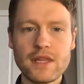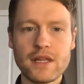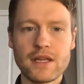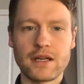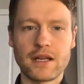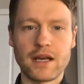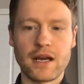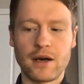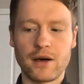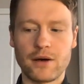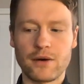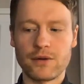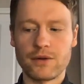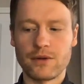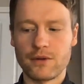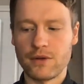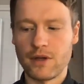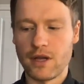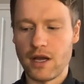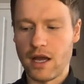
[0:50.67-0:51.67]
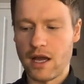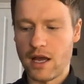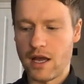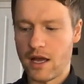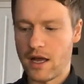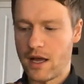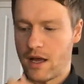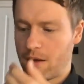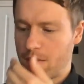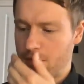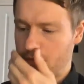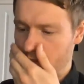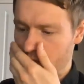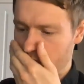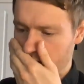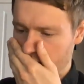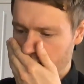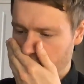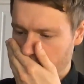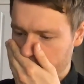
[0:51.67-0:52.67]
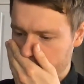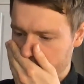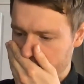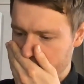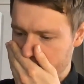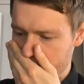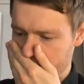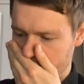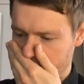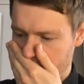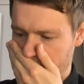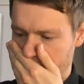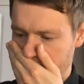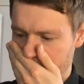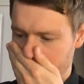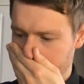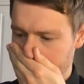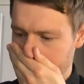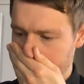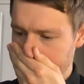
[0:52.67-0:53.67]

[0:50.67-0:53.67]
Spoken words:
Now, the options are,